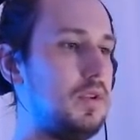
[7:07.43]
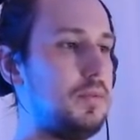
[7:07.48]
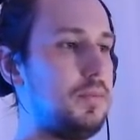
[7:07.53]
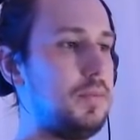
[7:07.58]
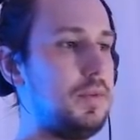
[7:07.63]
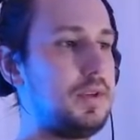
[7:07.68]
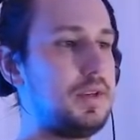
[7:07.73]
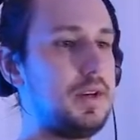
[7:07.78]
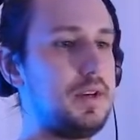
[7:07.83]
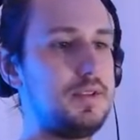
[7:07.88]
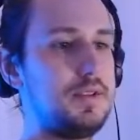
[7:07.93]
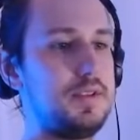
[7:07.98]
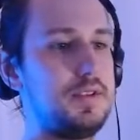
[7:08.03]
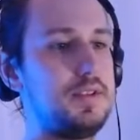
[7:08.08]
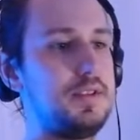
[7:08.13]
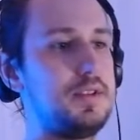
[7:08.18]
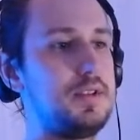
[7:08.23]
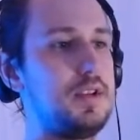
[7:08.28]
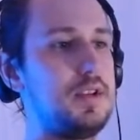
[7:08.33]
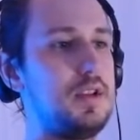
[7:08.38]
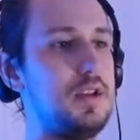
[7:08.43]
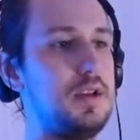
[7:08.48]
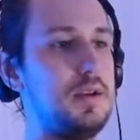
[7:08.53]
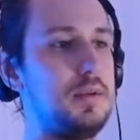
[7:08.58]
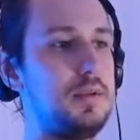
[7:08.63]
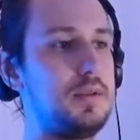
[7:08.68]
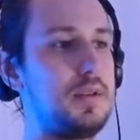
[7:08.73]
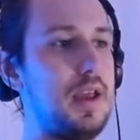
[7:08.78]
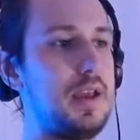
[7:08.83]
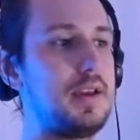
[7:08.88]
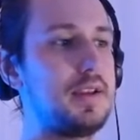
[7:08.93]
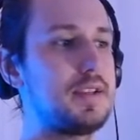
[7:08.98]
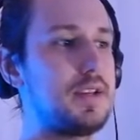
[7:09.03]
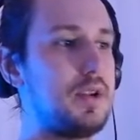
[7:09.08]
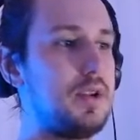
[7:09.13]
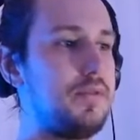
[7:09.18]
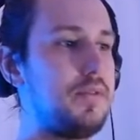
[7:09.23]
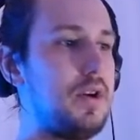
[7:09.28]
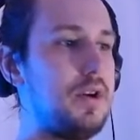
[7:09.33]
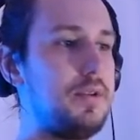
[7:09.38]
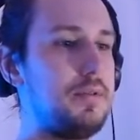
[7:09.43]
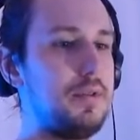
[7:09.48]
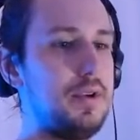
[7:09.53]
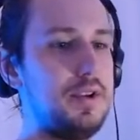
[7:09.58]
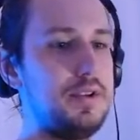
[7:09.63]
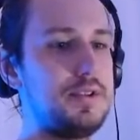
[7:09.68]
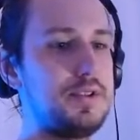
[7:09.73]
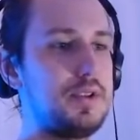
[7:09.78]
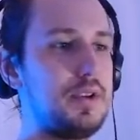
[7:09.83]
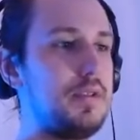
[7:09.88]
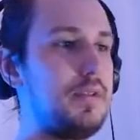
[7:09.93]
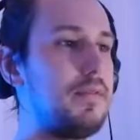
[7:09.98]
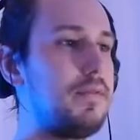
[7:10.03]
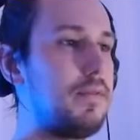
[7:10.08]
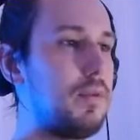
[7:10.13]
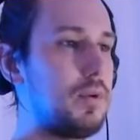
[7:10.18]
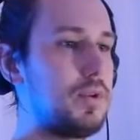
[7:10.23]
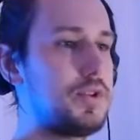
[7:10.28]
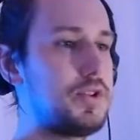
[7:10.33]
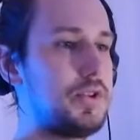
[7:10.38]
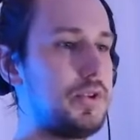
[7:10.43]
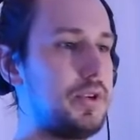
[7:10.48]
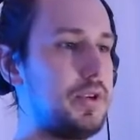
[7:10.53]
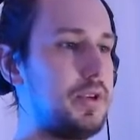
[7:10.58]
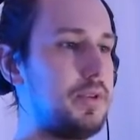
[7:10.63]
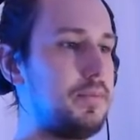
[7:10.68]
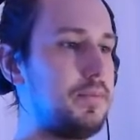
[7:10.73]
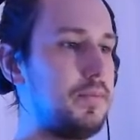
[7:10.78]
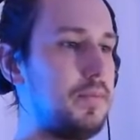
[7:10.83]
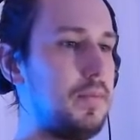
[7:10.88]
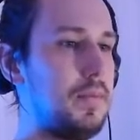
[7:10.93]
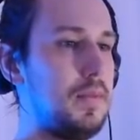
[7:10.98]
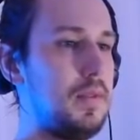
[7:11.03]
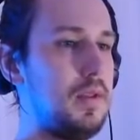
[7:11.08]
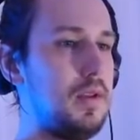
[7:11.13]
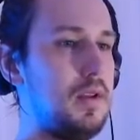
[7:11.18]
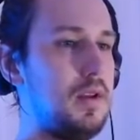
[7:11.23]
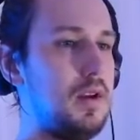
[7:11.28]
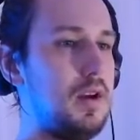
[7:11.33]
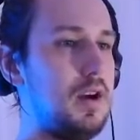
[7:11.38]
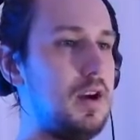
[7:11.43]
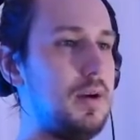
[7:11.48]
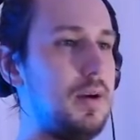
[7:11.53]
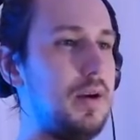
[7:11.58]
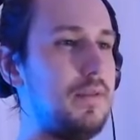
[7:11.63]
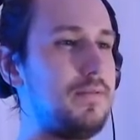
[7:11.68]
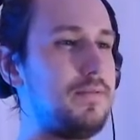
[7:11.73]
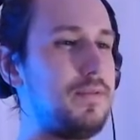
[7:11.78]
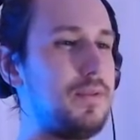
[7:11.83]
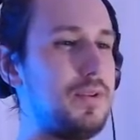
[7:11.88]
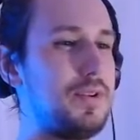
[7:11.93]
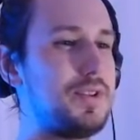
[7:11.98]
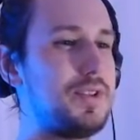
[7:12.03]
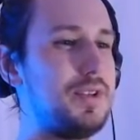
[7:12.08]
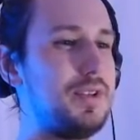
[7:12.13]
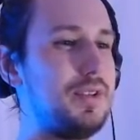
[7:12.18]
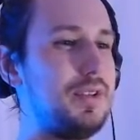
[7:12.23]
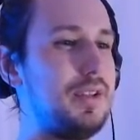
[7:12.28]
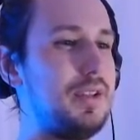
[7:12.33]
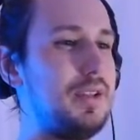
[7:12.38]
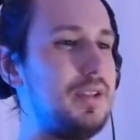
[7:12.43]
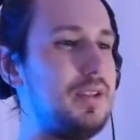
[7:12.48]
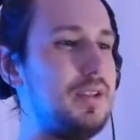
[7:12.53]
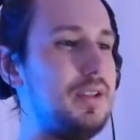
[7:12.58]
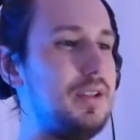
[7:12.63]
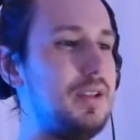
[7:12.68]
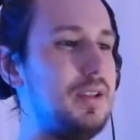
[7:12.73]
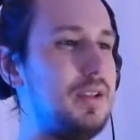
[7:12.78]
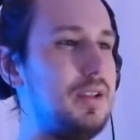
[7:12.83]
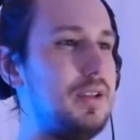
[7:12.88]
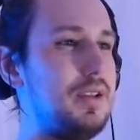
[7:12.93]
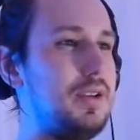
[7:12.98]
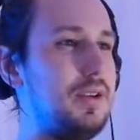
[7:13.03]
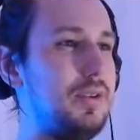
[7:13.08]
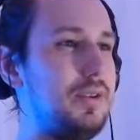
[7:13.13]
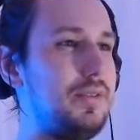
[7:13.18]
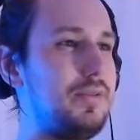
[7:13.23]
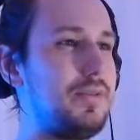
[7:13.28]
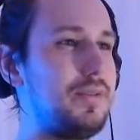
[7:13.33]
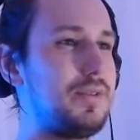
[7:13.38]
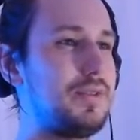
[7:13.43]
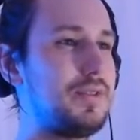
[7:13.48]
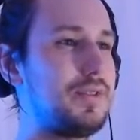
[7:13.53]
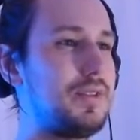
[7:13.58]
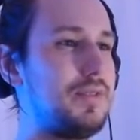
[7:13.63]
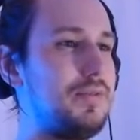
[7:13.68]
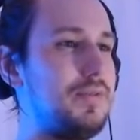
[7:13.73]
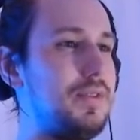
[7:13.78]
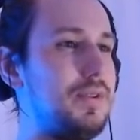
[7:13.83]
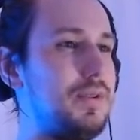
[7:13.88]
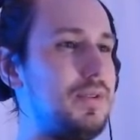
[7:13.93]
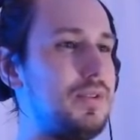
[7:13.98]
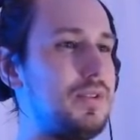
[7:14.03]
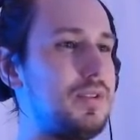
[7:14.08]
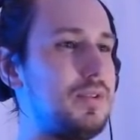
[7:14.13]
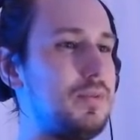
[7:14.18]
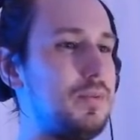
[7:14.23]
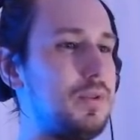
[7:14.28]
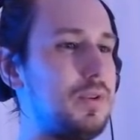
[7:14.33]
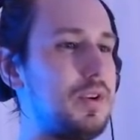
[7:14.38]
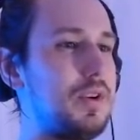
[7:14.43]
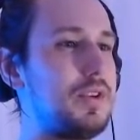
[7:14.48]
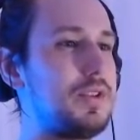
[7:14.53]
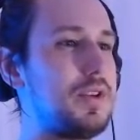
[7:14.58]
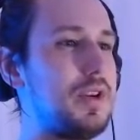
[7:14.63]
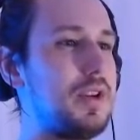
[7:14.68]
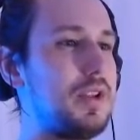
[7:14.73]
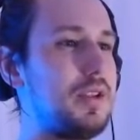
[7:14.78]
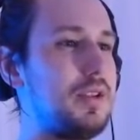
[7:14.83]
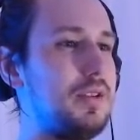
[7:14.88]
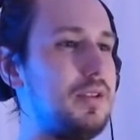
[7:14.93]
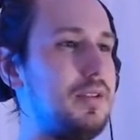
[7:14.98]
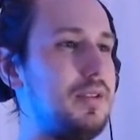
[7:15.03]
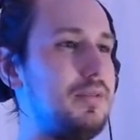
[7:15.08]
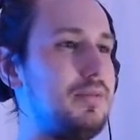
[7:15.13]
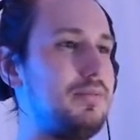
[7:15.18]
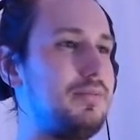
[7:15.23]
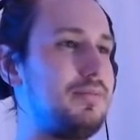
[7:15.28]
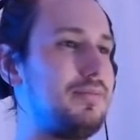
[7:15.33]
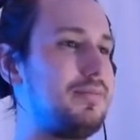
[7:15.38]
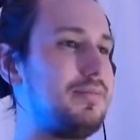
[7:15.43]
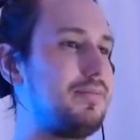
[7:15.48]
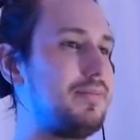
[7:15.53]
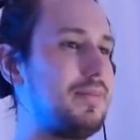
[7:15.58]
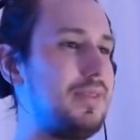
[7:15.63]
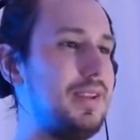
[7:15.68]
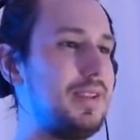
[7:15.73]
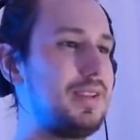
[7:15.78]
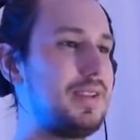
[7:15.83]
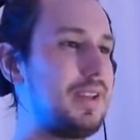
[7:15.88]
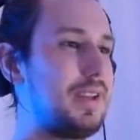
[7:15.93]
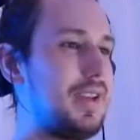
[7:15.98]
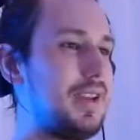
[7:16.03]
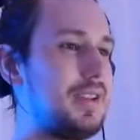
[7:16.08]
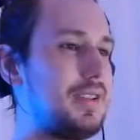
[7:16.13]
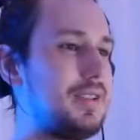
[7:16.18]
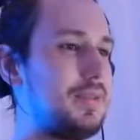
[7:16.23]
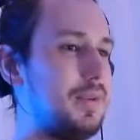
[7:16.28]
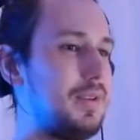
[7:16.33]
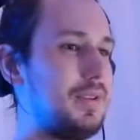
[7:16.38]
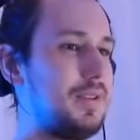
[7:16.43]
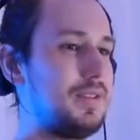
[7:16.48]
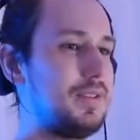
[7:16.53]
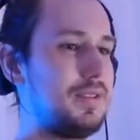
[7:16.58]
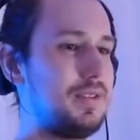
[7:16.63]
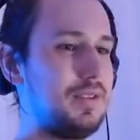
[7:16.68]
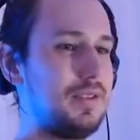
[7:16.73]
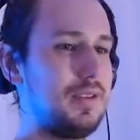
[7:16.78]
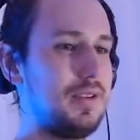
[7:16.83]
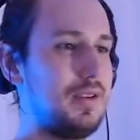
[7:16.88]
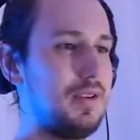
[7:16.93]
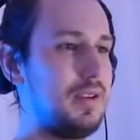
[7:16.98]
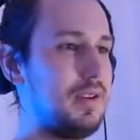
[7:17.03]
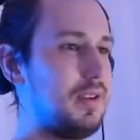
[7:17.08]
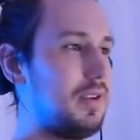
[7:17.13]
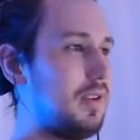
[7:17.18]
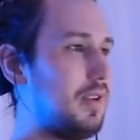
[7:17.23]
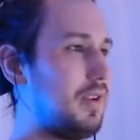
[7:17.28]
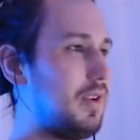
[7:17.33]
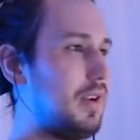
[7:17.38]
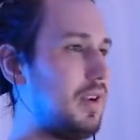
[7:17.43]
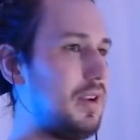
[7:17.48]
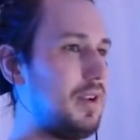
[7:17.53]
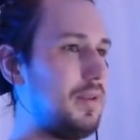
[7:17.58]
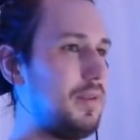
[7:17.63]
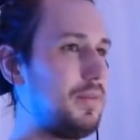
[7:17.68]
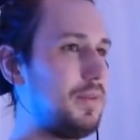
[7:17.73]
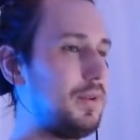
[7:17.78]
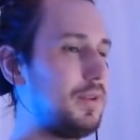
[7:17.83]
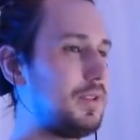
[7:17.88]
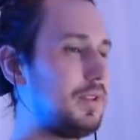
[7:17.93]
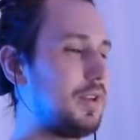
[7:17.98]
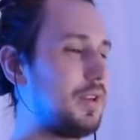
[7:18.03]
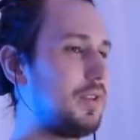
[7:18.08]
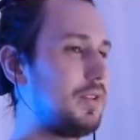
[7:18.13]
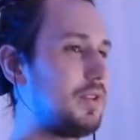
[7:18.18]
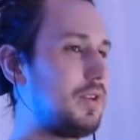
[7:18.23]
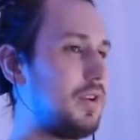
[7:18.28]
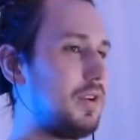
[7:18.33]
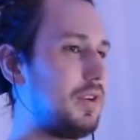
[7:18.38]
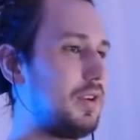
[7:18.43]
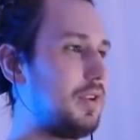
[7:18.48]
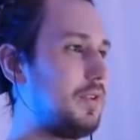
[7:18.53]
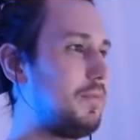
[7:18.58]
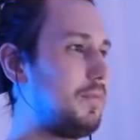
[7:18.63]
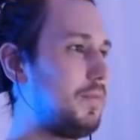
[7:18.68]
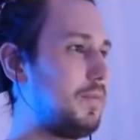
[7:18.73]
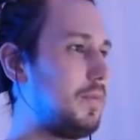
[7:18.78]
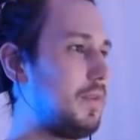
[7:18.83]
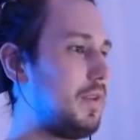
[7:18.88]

because this is going to take us out of hunt range for sure. Unfortunately, the Guild Enforcer is confused. We're going to try to kill this, I guess, because it's a good target.